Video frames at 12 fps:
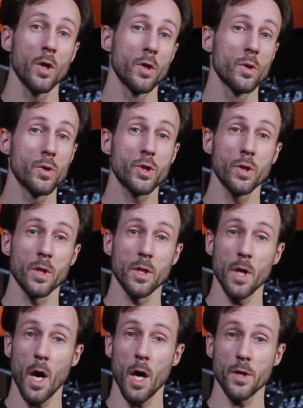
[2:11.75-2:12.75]
You
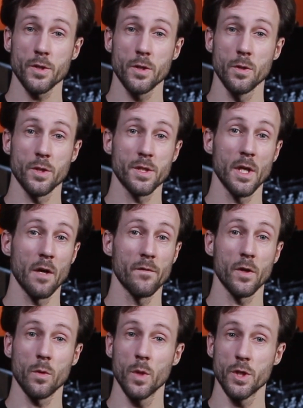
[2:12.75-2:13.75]
shouldn't ask yourself
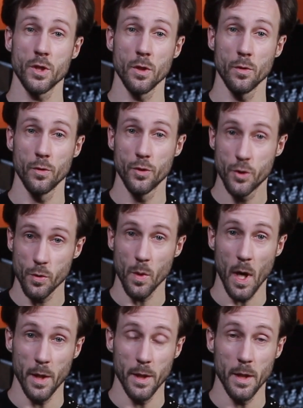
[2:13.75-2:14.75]
the question, do
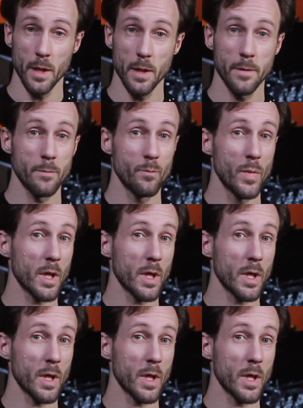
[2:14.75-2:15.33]
I need it?